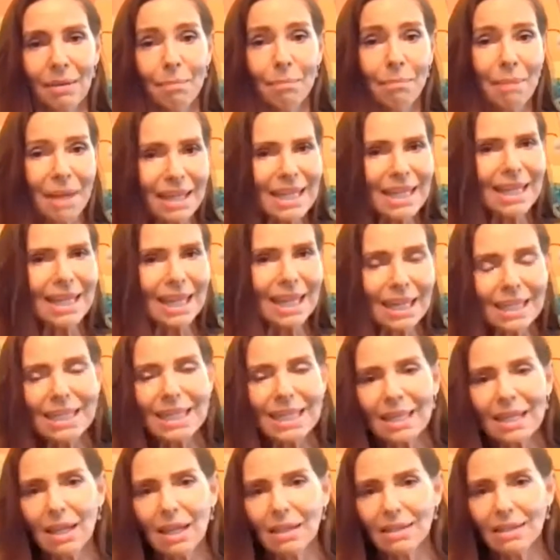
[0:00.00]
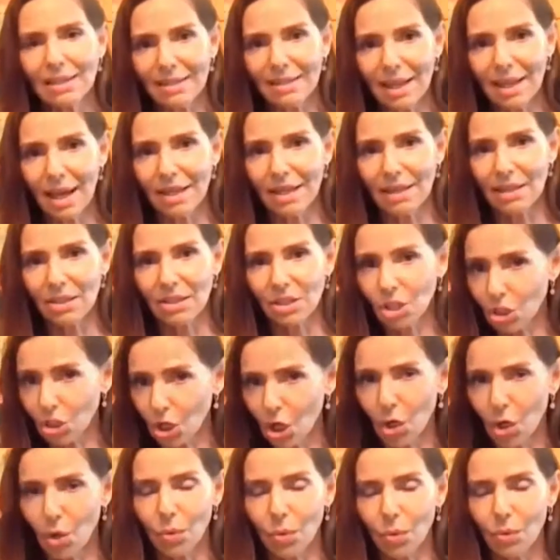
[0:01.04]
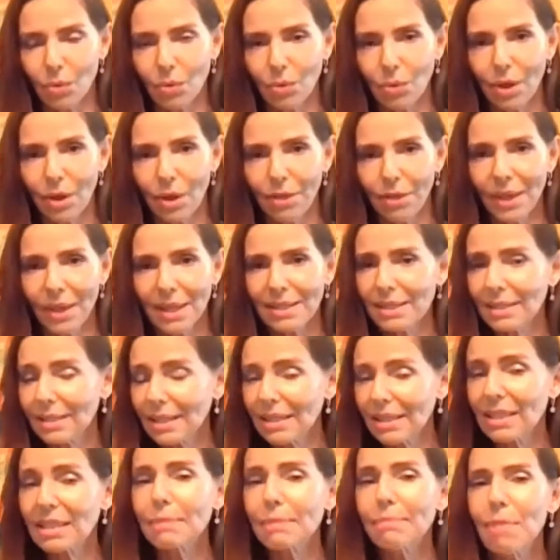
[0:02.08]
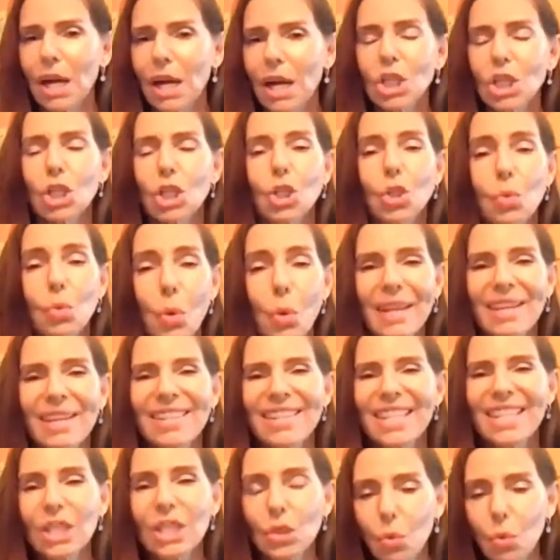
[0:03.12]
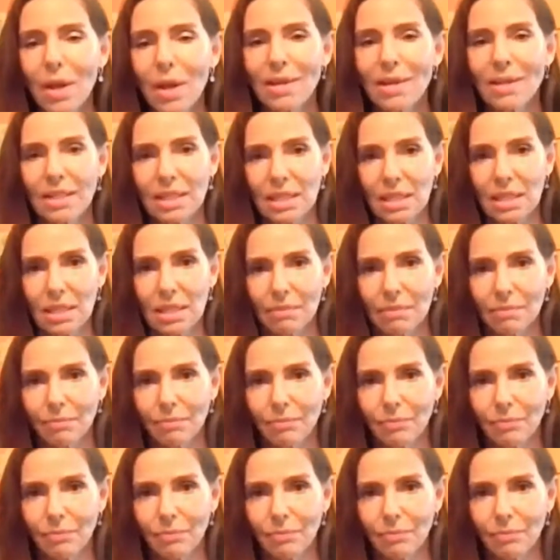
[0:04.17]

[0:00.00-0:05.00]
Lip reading: Many clinical studies show that since March 2020,